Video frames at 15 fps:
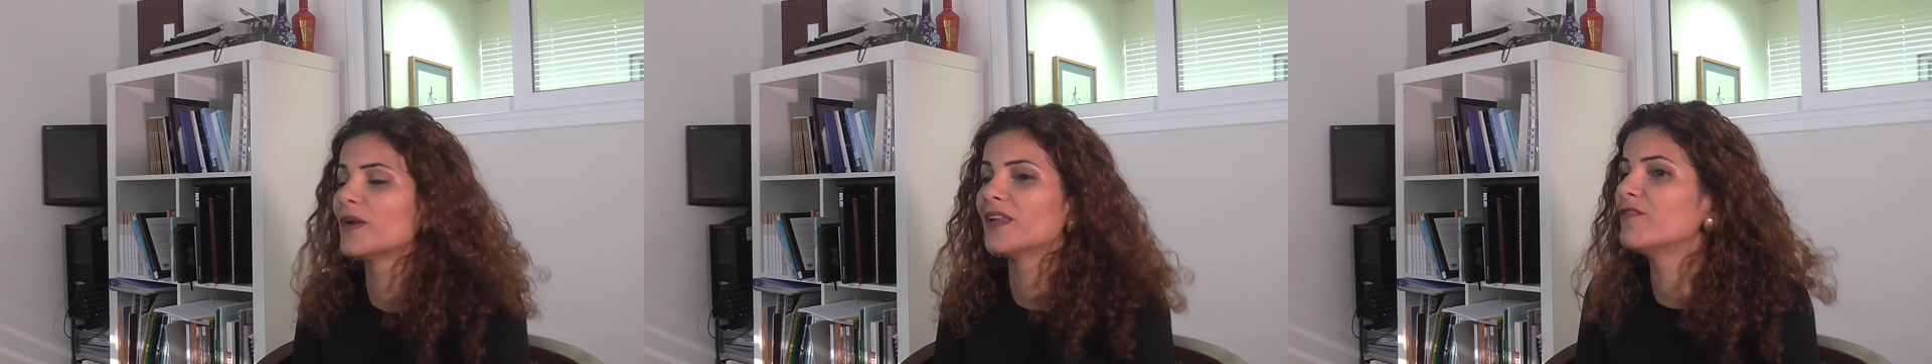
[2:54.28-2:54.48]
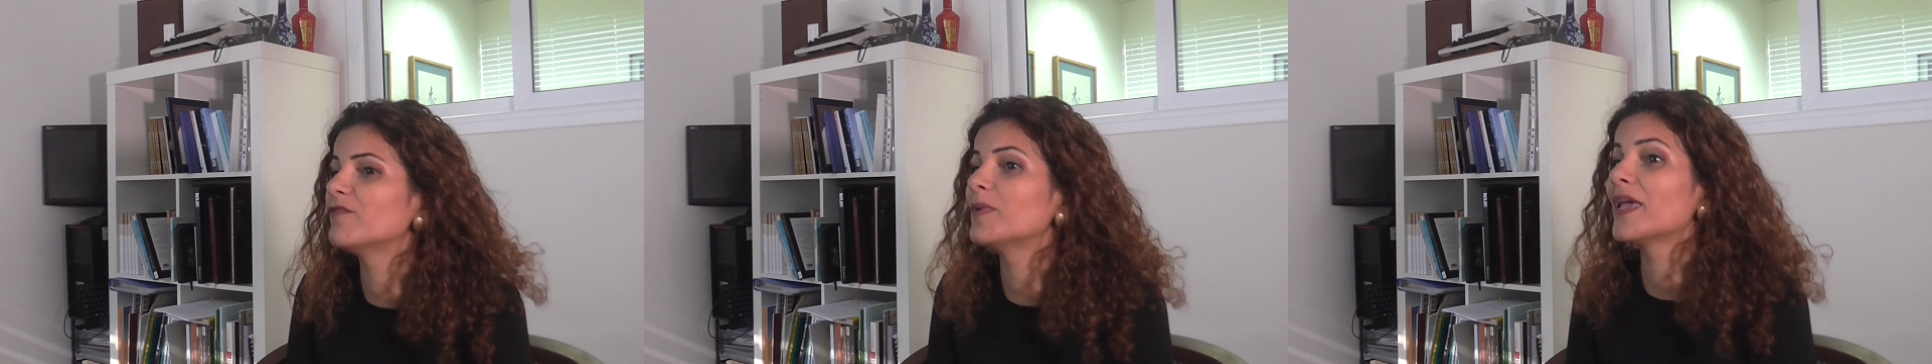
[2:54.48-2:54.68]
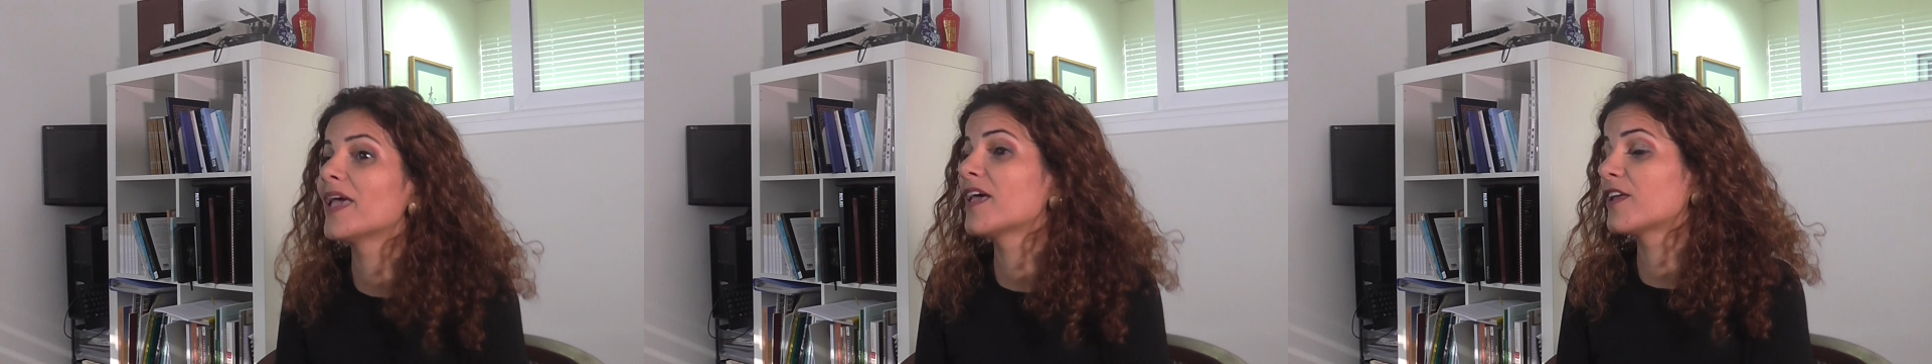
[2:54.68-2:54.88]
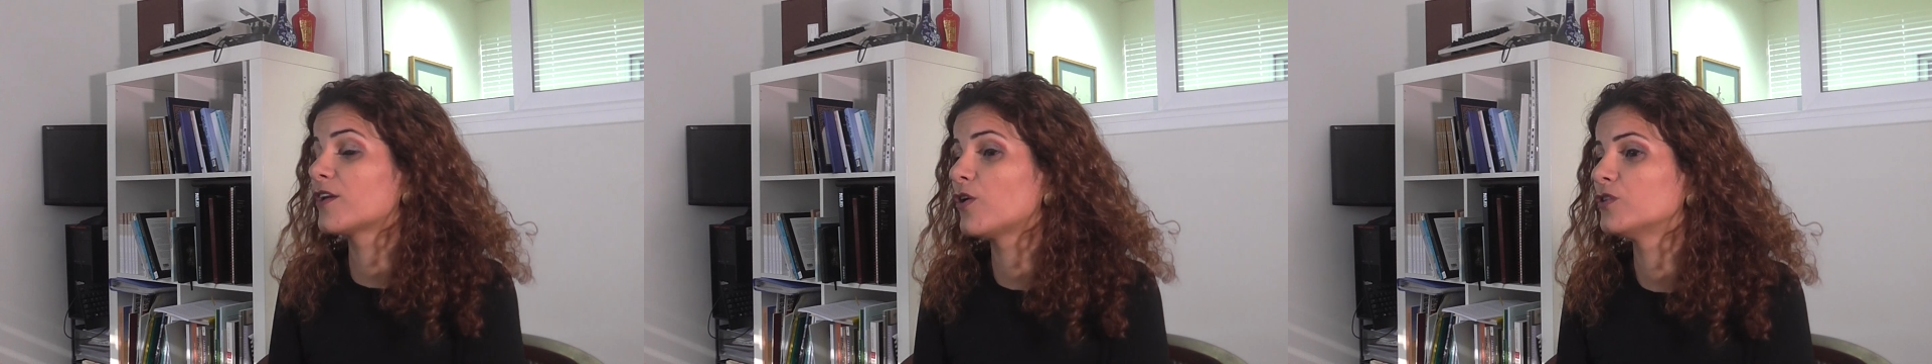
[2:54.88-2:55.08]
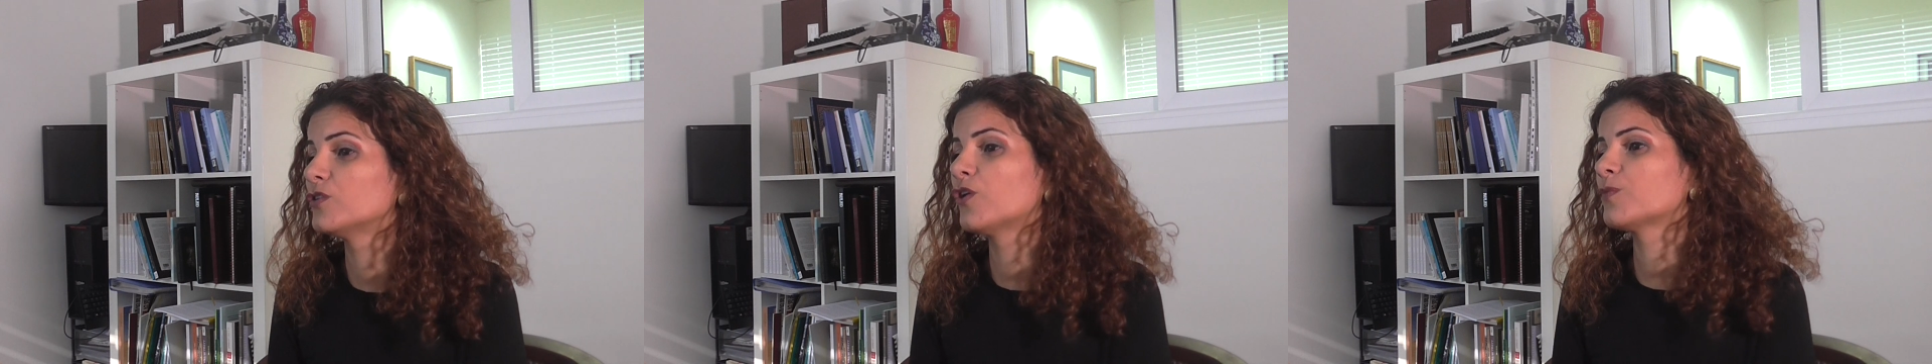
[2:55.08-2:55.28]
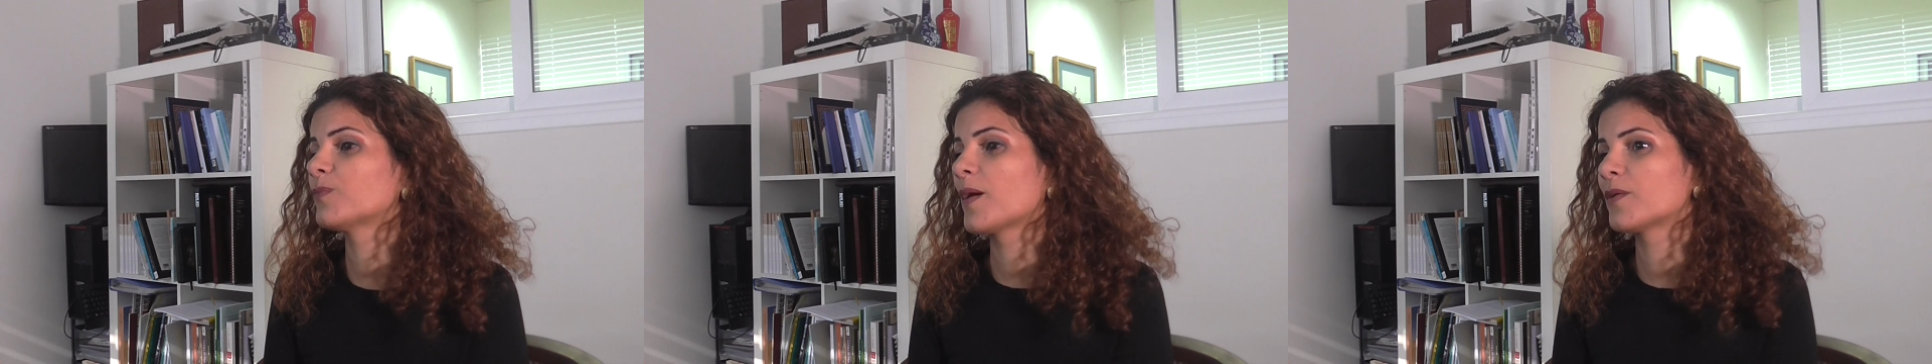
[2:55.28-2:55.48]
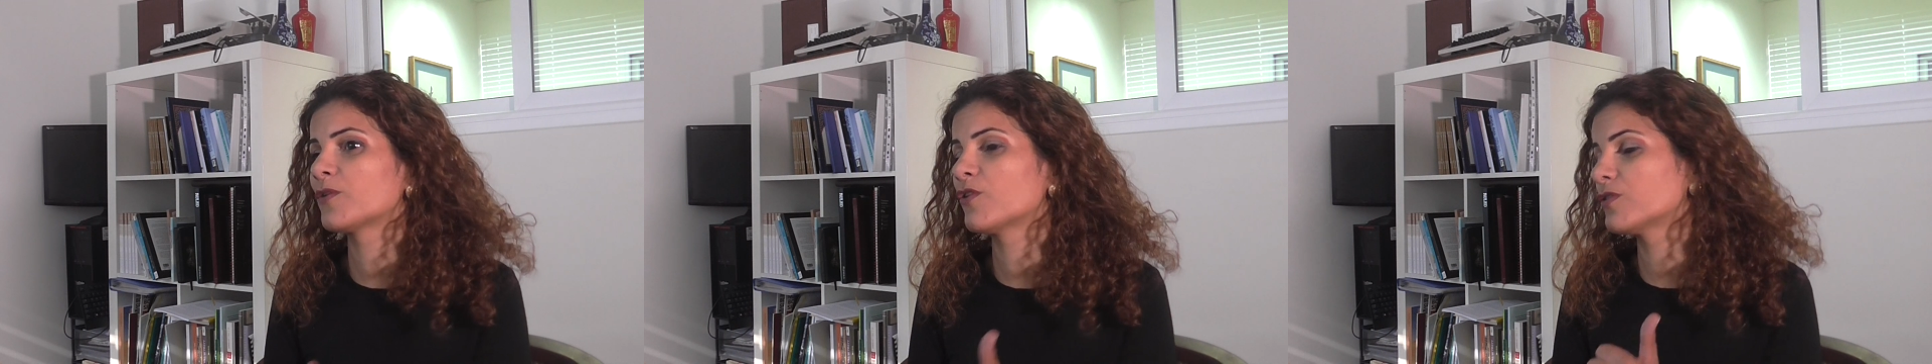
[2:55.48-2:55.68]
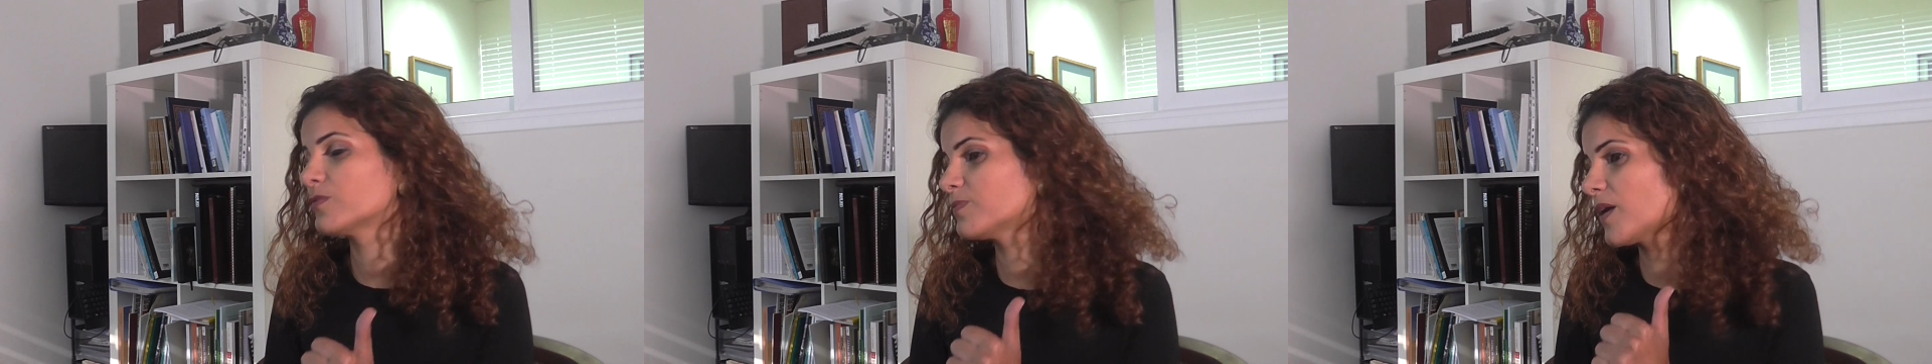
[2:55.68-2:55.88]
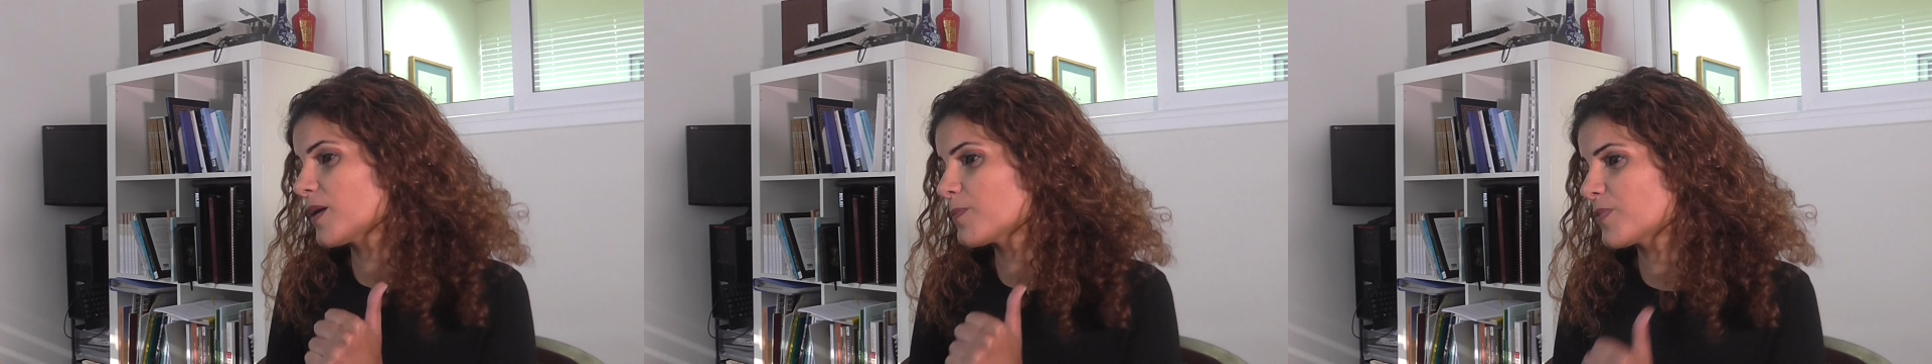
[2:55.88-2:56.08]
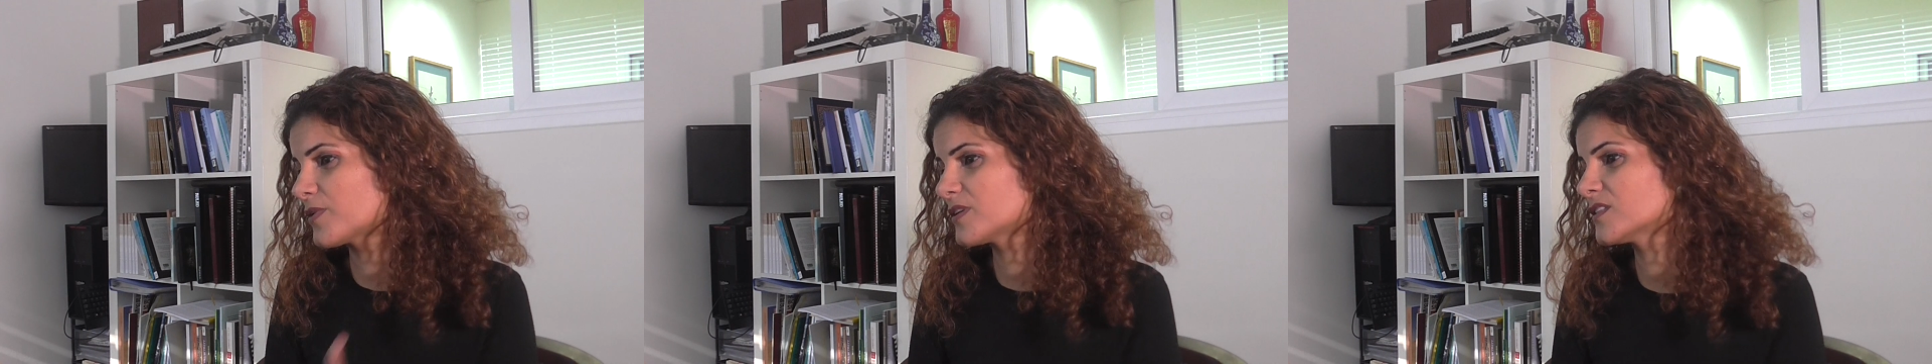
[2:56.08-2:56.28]
They weren't believing me at all. Not my
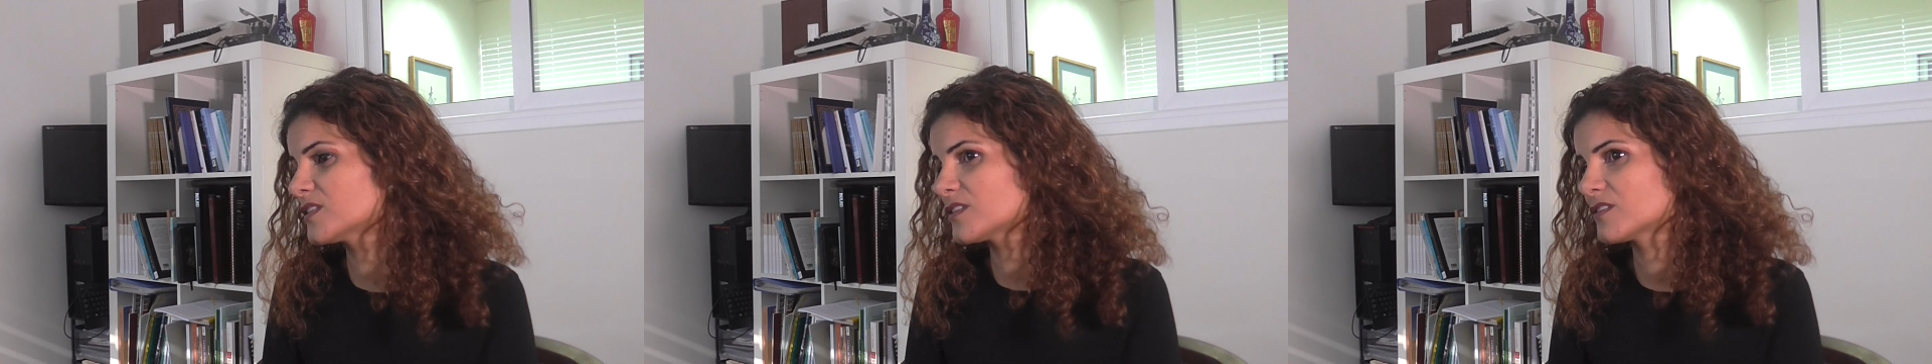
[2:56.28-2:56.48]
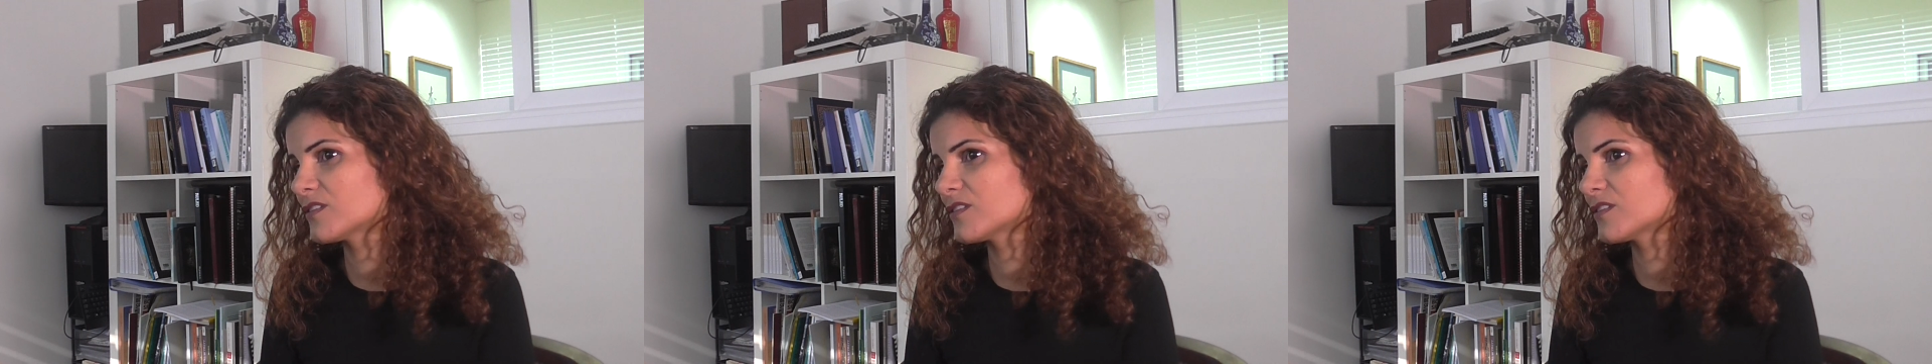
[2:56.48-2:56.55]
parents,